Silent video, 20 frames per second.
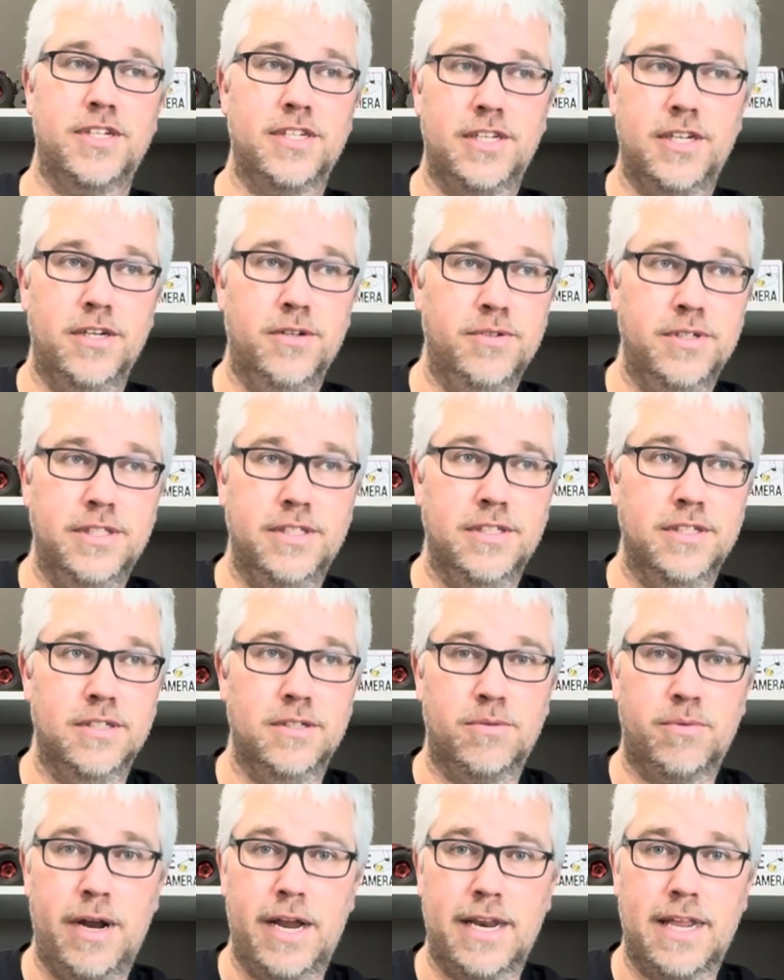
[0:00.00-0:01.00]
go in the
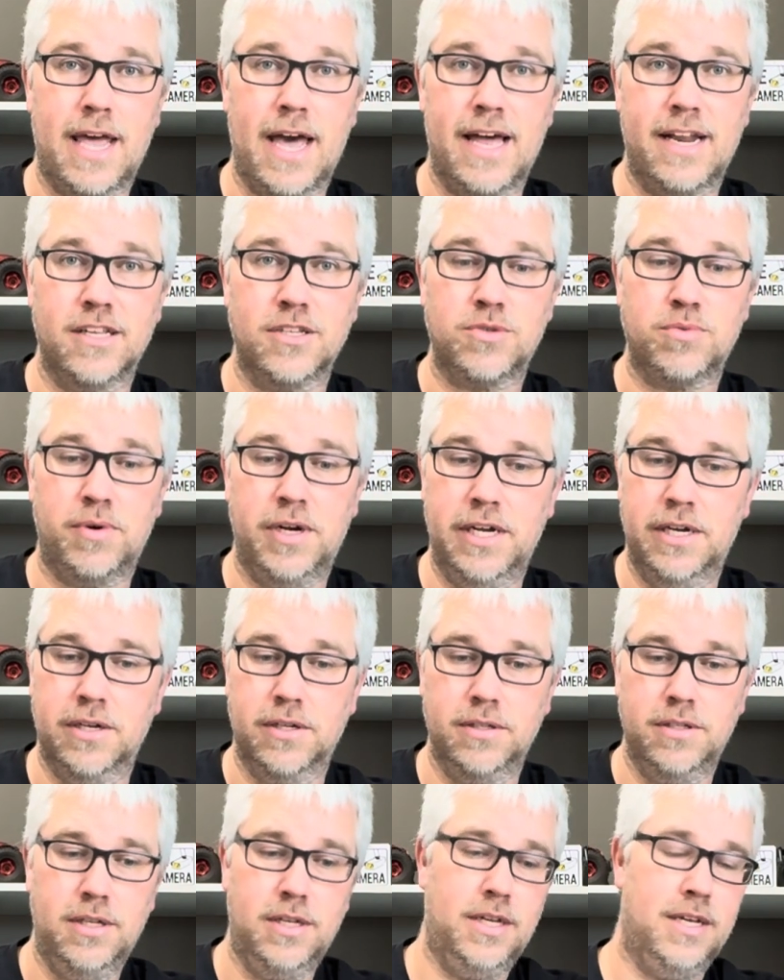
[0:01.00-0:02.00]
Red Cat as
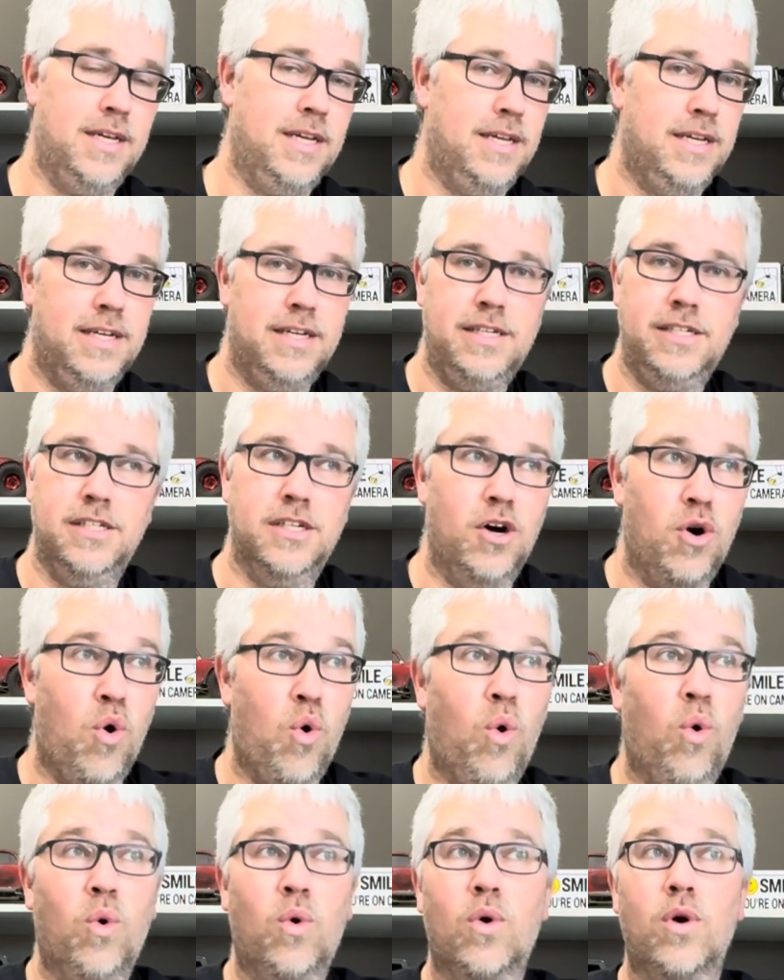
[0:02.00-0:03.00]
well,
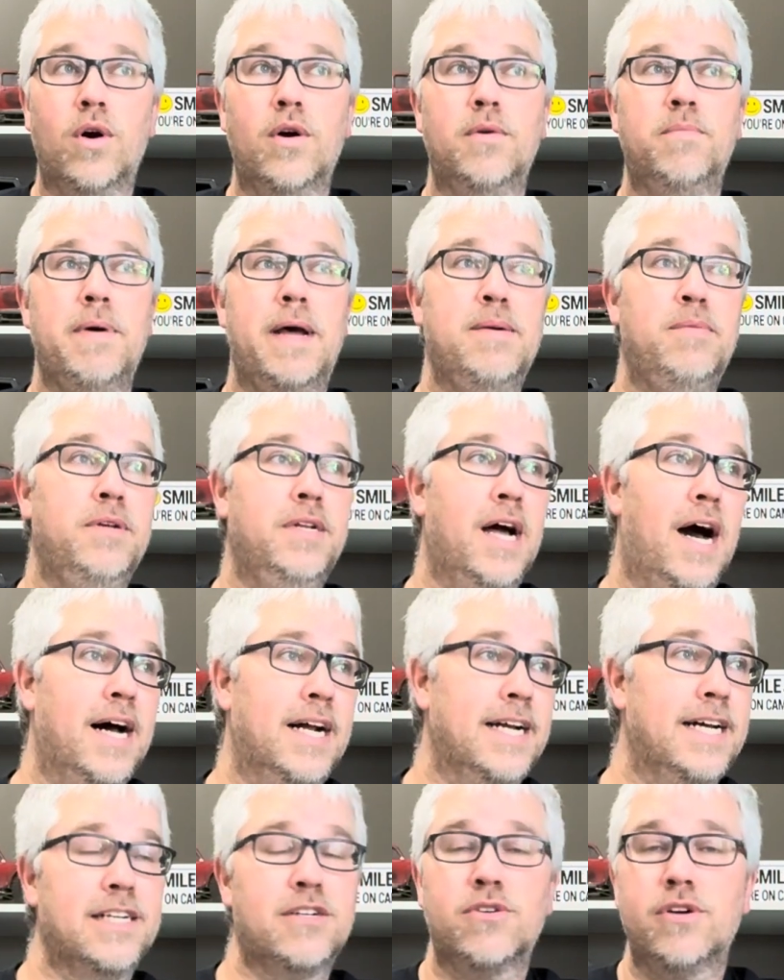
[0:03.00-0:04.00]
or maybe
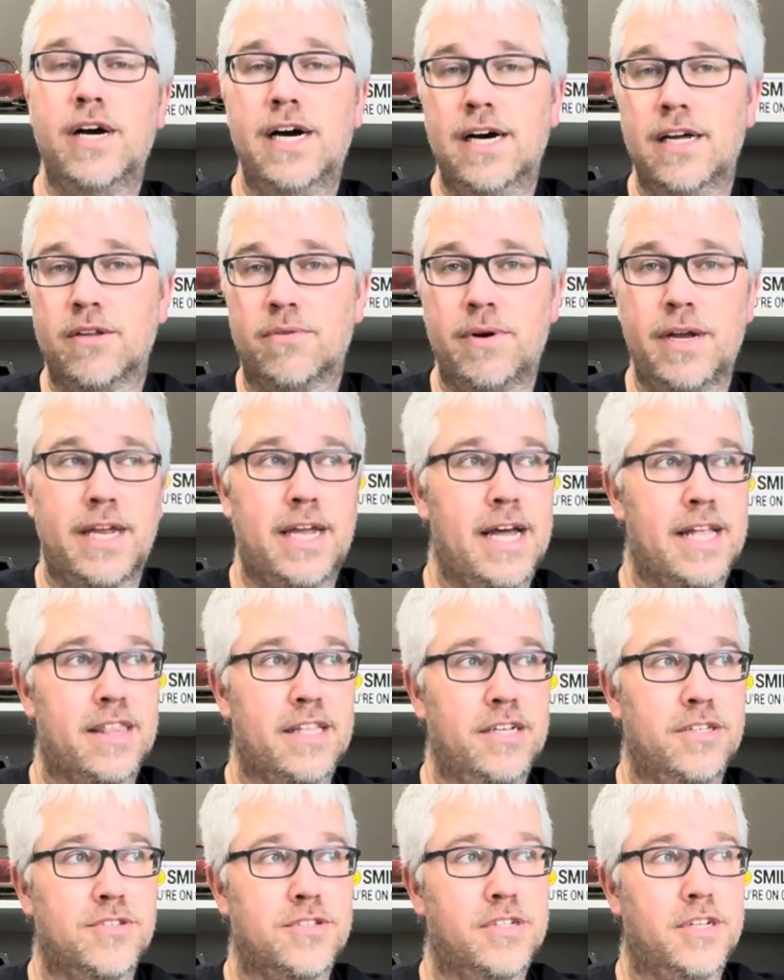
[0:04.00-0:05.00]
not. I don't know how the Red Cat
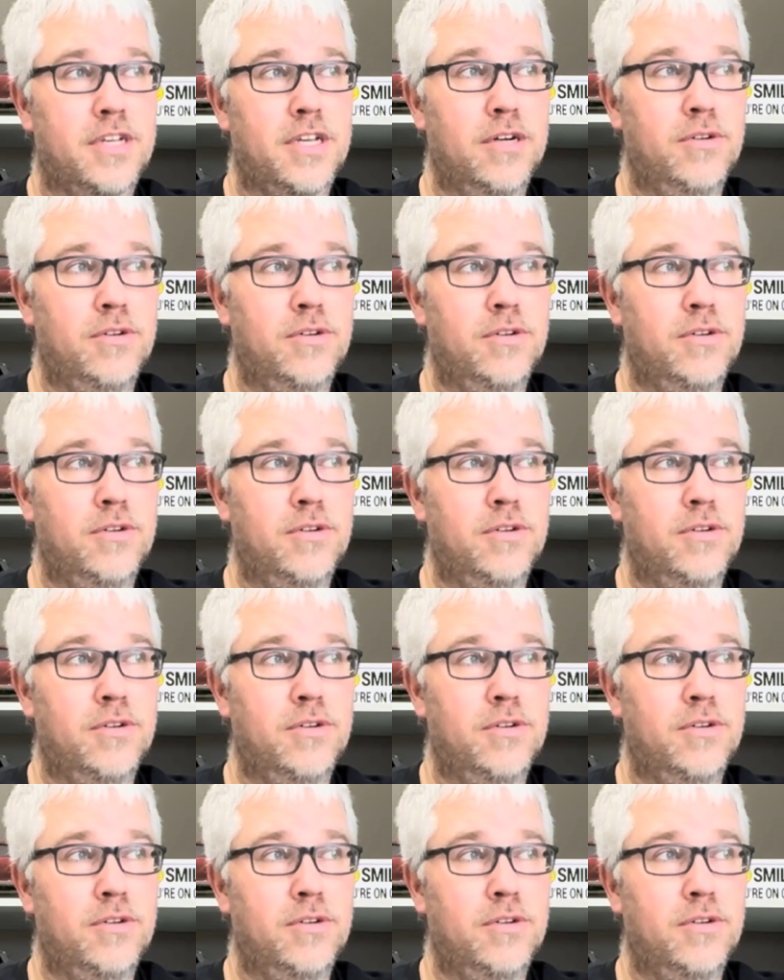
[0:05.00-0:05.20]
thing is gonna go